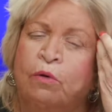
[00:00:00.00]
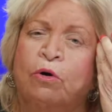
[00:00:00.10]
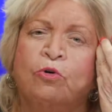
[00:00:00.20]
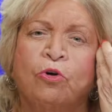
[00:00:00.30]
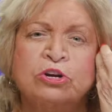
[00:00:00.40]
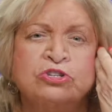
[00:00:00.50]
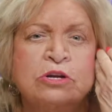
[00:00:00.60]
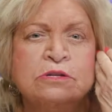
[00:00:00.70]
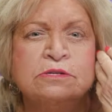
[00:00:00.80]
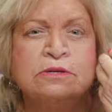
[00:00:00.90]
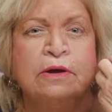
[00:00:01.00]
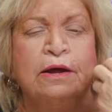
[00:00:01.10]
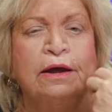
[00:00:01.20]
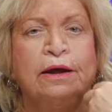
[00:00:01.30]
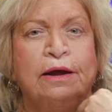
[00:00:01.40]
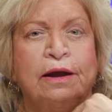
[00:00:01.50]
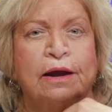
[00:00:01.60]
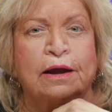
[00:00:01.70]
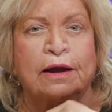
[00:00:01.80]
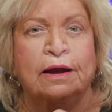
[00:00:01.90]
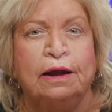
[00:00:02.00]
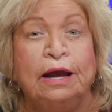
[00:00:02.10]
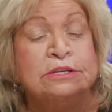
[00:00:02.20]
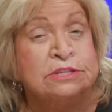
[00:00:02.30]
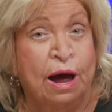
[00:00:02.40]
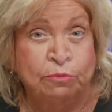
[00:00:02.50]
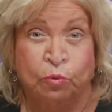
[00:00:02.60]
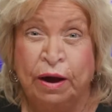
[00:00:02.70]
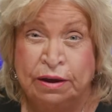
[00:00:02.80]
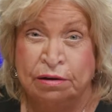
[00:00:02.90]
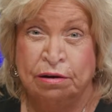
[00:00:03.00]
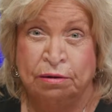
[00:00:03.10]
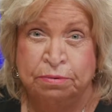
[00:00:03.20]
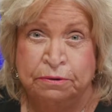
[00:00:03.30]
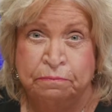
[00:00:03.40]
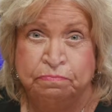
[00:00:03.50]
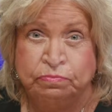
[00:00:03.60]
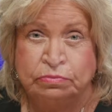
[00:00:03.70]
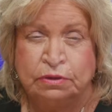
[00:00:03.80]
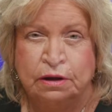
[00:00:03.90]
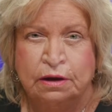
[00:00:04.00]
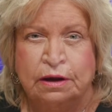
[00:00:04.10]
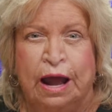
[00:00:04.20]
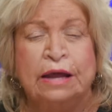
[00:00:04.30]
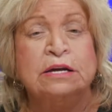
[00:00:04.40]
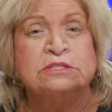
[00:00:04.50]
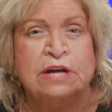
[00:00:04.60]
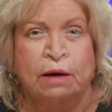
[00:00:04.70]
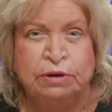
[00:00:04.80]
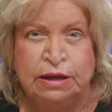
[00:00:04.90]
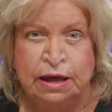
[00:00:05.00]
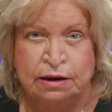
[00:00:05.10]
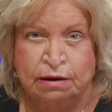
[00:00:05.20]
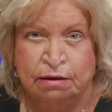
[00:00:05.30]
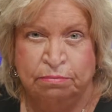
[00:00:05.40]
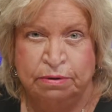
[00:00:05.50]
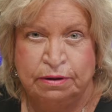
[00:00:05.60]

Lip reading: Well, Christians, it's time to wake up, and it's time to get up.